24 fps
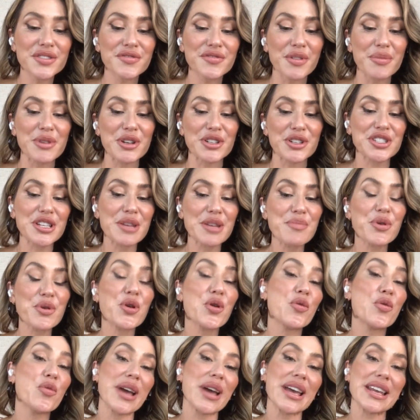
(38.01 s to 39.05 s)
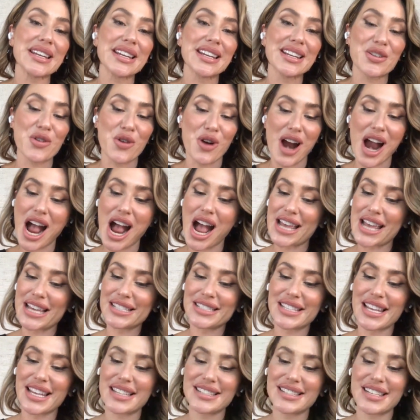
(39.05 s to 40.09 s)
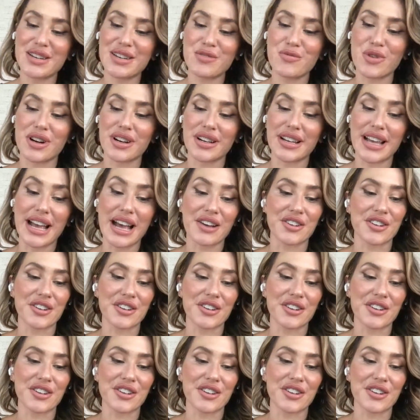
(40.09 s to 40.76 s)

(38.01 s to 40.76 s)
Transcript: from your typical weighted or high-intensity workout,